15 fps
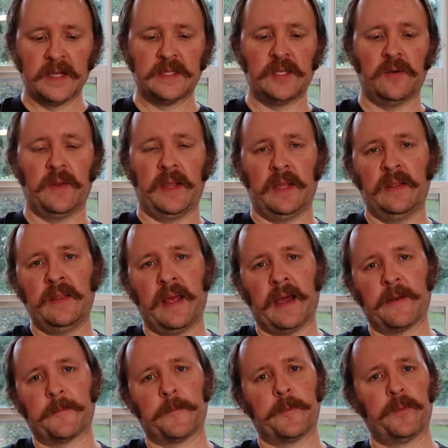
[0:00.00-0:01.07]
So in
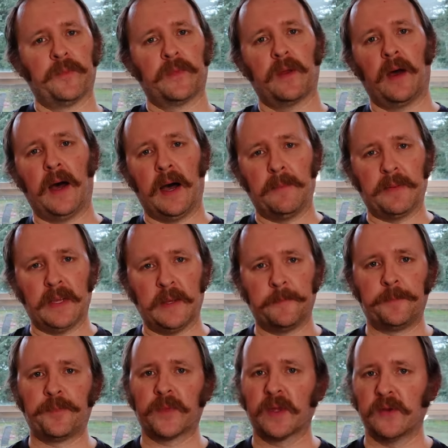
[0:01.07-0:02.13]
that hoppy
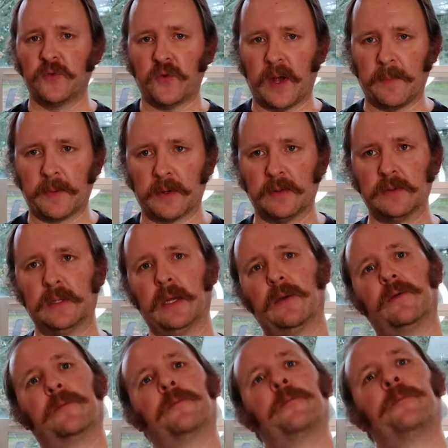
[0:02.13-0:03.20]
tropical
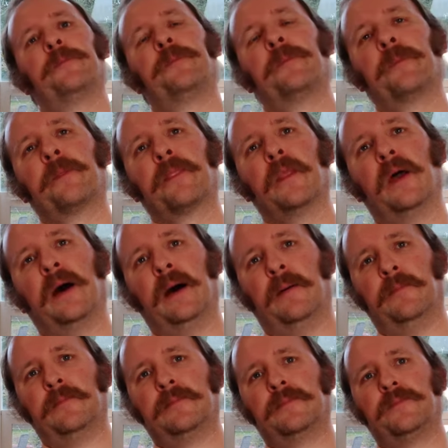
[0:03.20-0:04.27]
note,
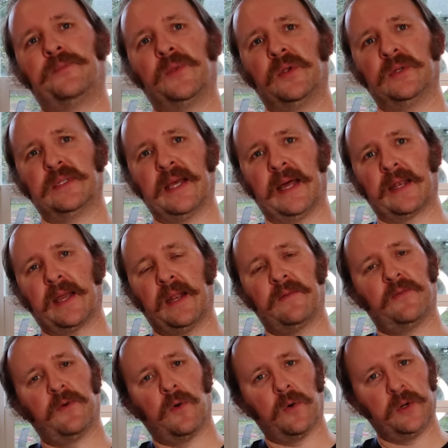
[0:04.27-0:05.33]
there's that kind of
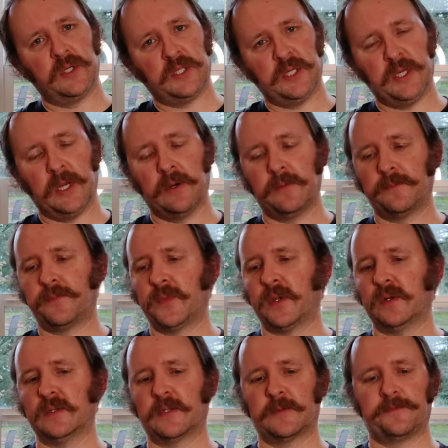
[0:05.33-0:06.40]
orangey note.
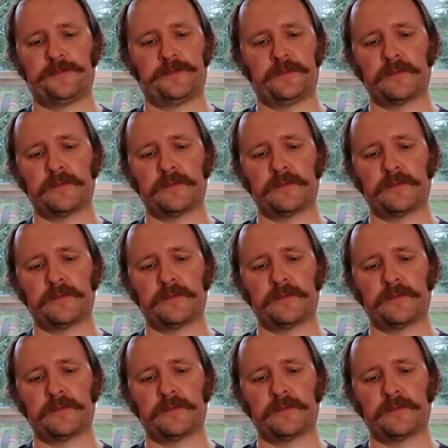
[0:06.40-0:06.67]
There's